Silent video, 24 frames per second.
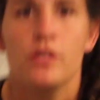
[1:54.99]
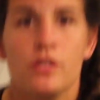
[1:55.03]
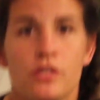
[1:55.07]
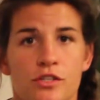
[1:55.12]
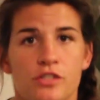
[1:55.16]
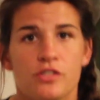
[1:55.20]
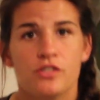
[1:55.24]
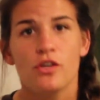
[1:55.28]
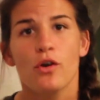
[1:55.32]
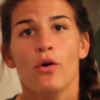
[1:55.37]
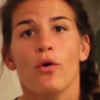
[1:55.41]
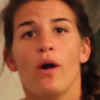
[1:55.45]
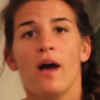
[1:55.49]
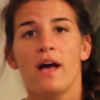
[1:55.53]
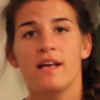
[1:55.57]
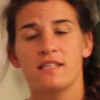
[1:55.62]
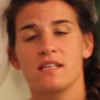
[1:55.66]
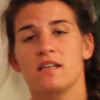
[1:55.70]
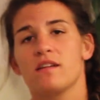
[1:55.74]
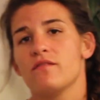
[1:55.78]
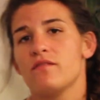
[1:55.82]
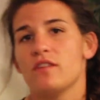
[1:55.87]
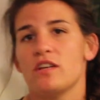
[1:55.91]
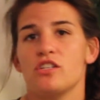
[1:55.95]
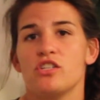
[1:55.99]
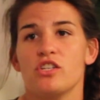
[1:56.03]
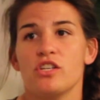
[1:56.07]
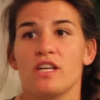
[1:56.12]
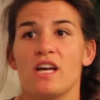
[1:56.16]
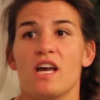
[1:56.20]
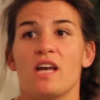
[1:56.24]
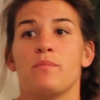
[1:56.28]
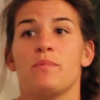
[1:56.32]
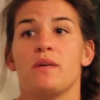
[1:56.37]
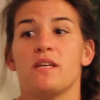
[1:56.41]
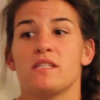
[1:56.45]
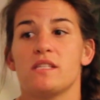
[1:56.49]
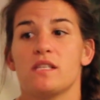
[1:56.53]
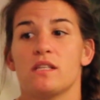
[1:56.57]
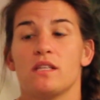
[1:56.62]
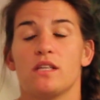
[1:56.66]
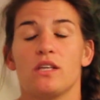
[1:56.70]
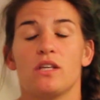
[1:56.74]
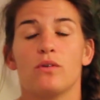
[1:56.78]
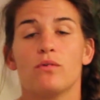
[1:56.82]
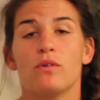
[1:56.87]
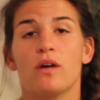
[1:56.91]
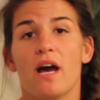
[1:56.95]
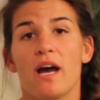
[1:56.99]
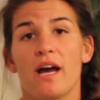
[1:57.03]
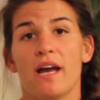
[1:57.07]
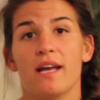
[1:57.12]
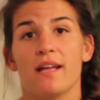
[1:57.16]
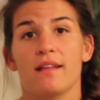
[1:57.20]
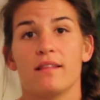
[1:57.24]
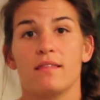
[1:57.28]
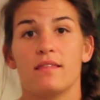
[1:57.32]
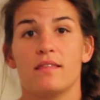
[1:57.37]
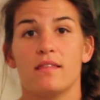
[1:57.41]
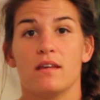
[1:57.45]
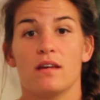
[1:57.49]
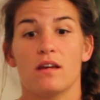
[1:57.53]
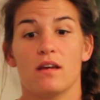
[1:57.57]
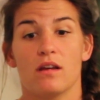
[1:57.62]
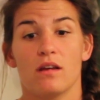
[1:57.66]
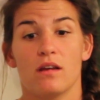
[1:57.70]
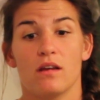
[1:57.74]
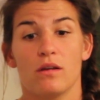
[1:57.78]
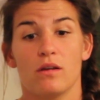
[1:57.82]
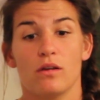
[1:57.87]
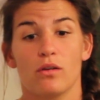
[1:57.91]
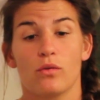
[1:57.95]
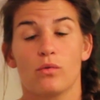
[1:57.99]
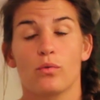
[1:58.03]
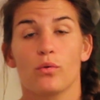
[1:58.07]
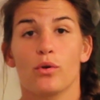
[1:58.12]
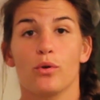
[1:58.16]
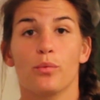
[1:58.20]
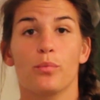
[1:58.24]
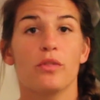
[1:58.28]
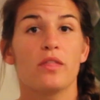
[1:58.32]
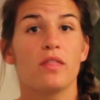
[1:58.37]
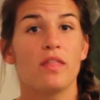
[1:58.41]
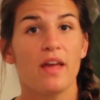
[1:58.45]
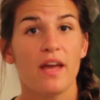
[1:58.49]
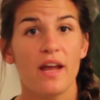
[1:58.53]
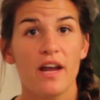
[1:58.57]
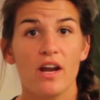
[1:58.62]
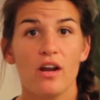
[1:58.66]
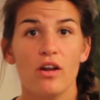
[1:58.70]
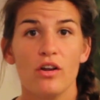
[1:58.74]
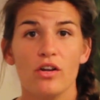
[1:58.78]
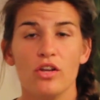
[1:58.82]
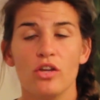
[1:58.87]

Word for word: So as a convention guide, basically you guide the group there.